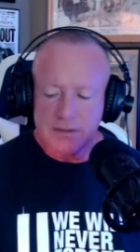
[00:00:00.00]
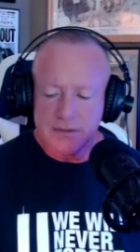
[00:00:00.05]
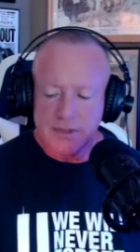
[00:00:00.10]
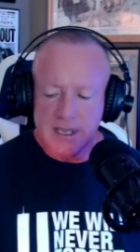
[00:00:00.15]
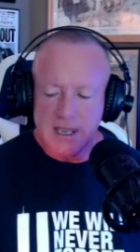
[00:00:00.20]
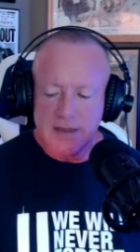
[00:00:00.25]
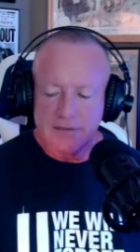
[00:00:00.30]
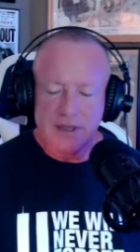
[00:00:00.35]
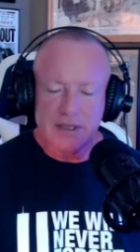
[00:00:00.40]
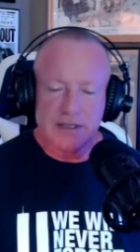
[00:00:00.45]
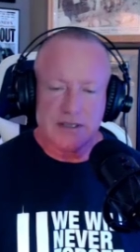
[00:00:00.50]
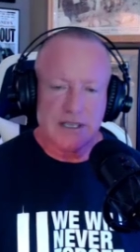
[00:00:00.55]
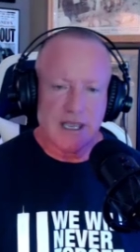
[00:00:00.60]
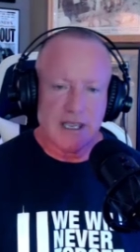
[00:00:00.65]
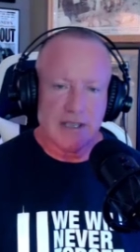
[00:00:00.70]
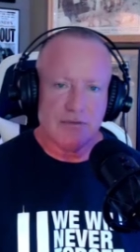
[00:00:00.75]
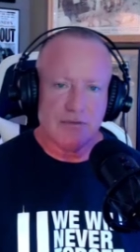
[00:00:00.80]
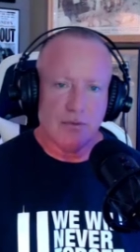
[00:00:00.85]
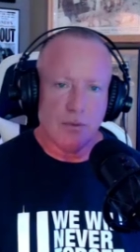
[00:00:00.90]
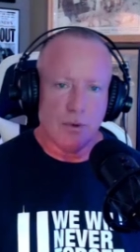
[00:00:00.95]
they have that
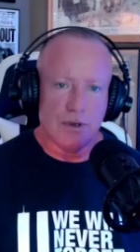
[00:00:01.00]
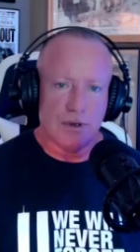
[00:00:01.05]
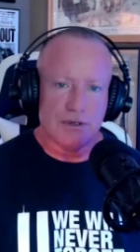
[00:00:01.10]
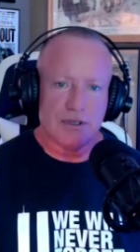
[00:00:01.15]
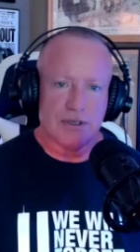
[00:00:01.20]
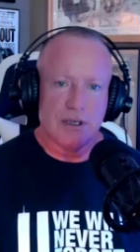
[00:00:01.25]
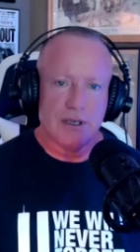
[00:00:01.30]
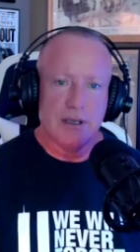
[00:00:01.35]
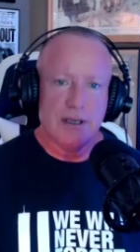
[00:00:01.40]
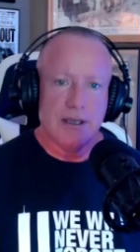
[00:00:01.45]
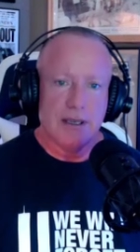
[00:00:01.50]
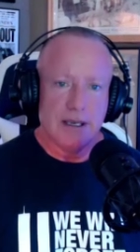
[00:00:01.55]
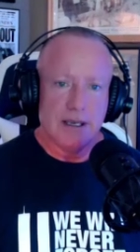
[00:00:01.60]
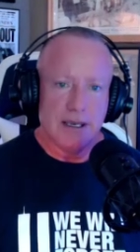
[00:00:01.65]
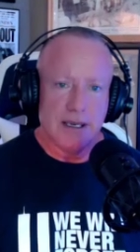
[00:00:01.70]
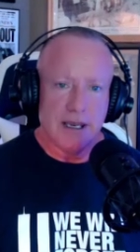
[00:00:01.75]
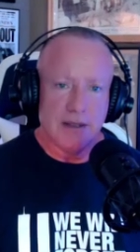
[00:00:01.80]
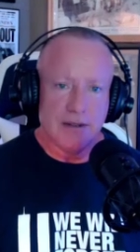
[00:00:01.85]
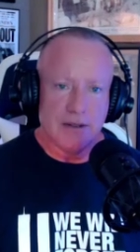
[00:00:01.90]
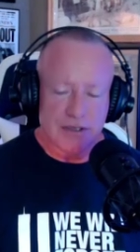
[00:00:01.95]
task force
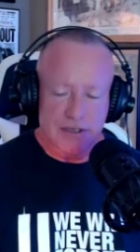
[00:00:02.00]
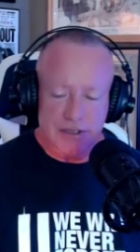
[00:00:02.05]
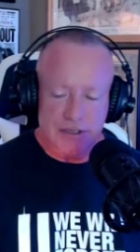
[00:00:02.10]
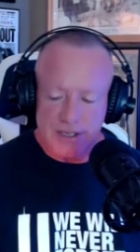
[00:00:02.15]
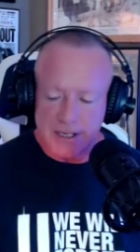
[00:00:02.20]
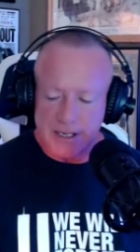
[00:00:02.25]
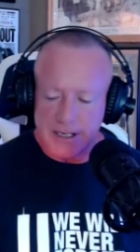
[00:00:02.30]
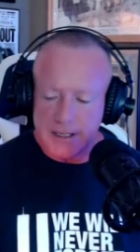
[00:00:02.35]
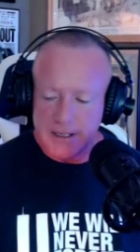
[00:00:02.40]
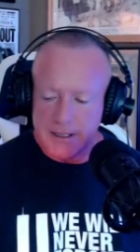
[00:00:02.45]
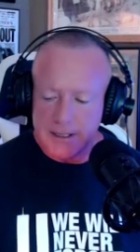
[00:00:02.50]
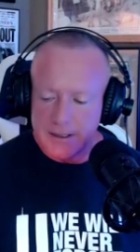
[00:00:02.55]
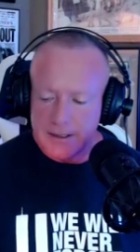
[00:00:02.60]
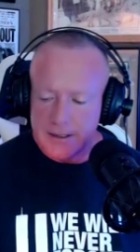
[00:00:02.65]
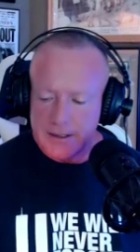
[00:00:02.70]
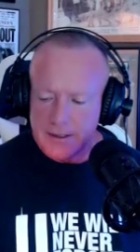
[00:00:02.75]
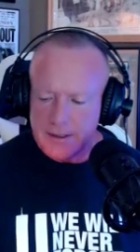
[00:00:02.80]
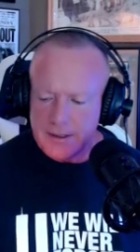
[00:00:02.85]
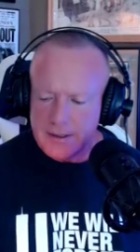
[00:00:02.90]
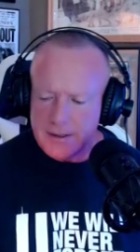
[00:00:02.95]
in the city,
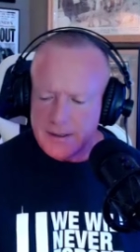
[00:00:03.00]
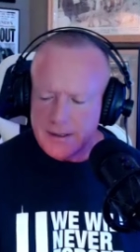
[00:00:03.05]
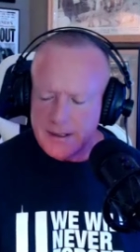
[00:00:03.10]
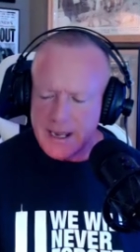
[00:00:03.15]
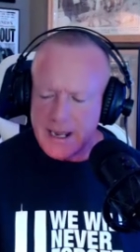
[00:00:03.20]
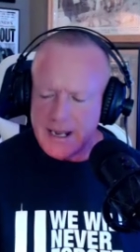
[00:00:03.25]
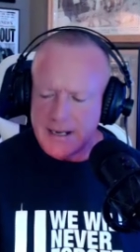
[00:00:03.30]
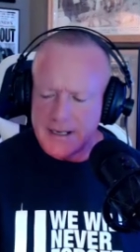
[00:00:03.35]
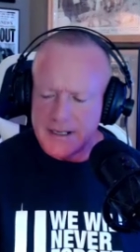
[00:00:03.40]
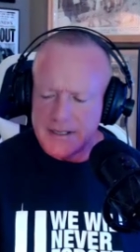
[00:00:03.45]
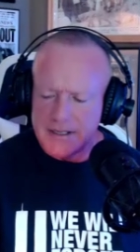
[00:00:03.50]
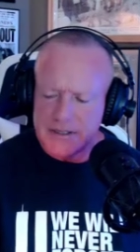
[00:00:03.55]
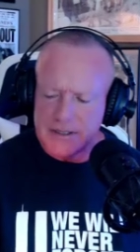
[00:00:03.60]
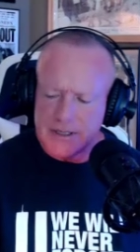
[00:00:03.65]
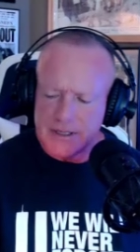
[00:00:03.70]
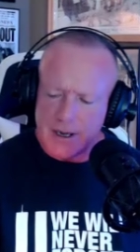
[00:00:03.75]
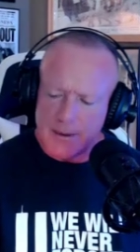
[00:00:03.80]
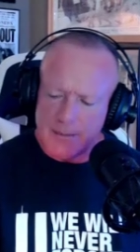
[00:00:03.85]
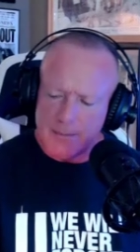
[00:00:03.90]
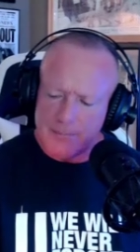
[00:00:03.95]
and it's
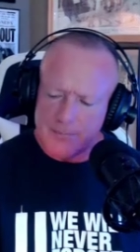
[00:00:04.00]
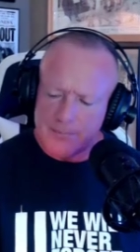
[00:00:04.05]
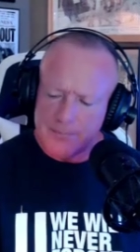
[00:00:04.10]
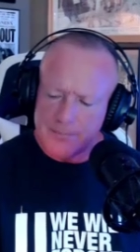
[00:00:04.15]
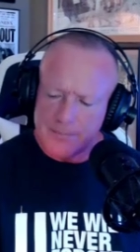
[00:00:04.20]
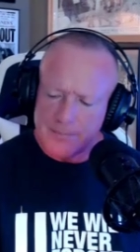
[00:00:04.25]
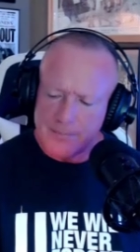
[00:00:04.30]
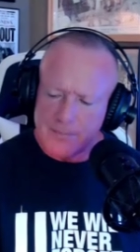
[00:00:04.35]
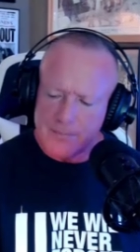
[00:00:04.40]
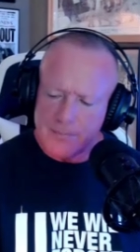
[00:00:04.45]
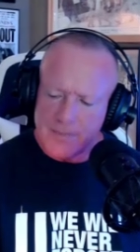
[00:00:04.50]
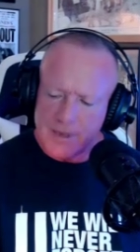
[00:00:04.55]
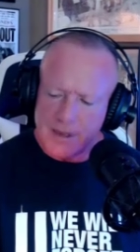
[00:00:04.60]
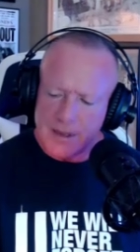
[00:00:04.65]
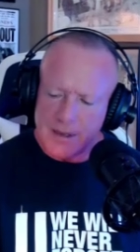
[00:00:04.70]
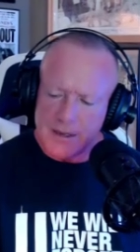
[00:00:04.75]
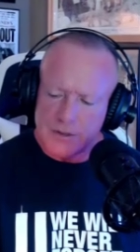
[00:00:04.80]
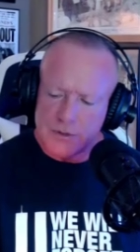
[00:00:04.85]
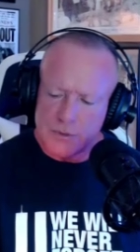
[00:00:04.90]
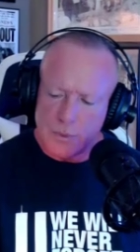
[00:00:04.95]
um,
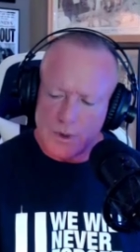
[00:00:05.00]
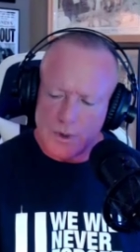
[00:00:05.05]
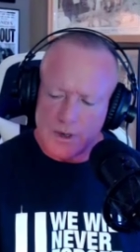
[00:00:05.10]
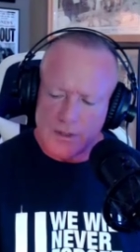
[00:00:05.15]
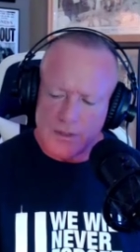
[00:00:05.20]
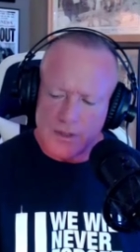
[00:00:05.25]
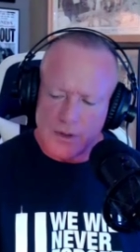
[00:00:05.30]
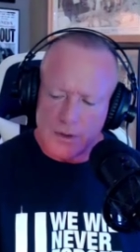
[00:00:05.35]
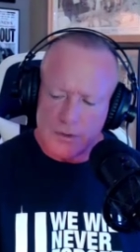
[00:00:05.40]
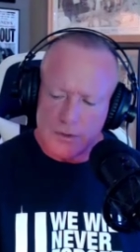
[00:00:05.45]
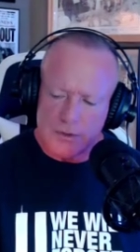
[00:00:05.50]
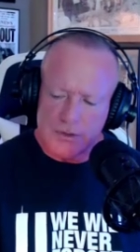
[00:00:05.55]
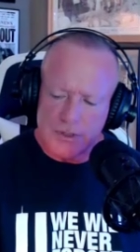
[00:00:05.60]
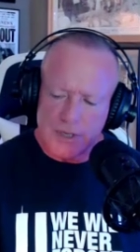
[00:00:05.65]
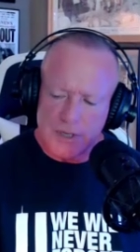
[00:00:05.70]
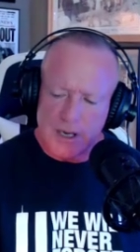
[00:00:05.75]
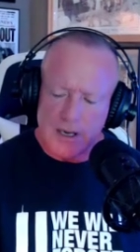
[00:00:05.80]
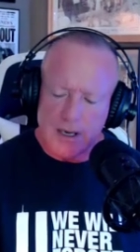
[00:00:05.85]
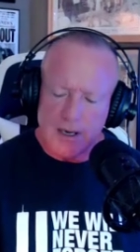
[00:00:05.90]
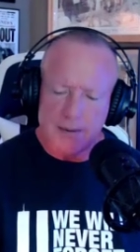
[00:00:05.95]
it's one of those
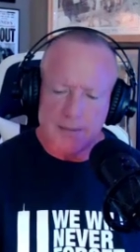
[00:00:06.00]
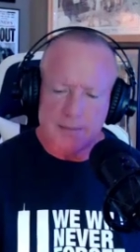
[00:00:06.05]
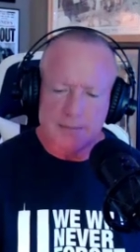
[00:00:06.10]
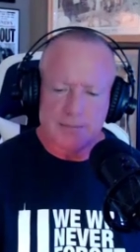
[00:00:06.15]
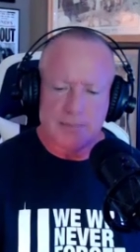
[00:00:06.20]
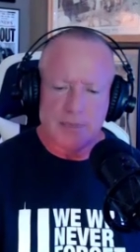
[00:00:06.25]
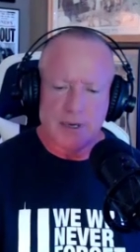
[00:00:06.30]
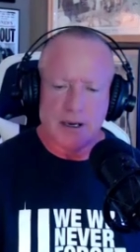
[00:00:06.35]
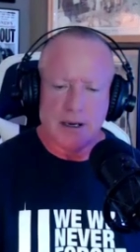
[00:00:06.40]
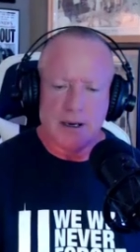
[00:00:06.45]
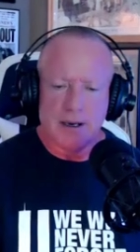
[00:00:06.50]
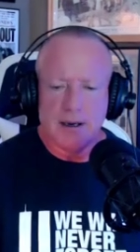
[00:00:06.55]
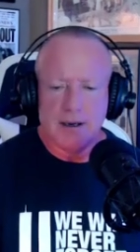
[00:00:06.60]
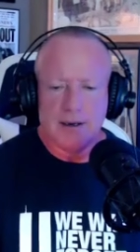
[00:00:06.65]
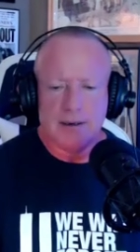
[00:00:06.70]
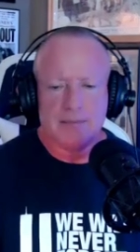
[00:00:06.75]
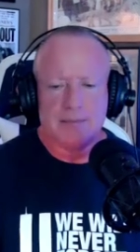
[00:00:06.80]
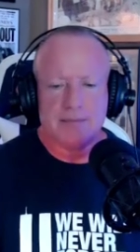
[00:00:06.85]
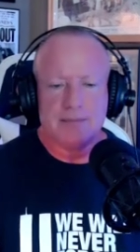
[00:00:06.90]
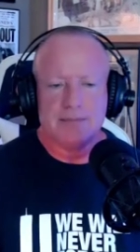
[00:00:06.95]
uh,
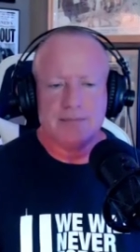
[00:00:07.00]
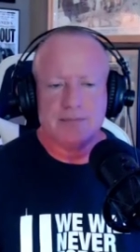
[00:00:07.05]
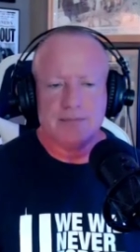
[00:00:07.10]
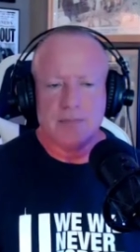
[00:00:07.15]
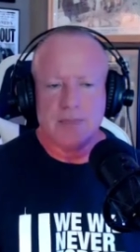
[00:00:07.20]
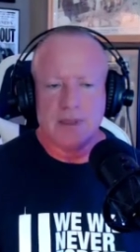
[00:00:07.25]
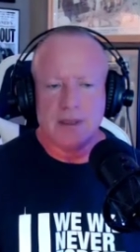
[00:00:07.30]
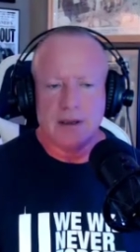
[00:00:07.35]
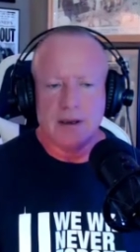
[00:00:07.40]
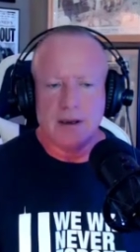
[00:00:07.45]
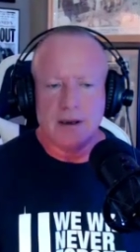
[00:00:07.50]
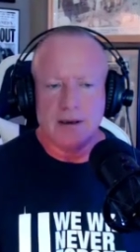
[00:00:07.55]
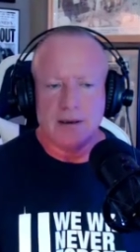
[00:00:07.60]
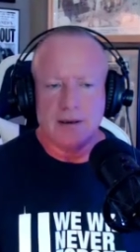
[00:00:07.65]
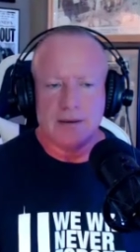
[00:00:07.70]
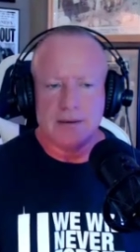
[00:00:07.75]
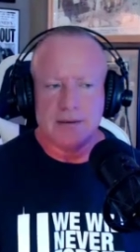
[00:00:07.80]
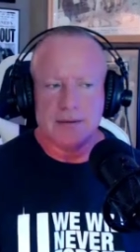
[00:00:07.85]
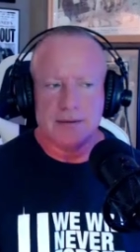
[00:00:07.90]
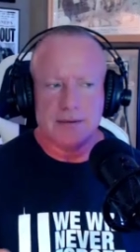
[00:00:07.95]
uh, uh,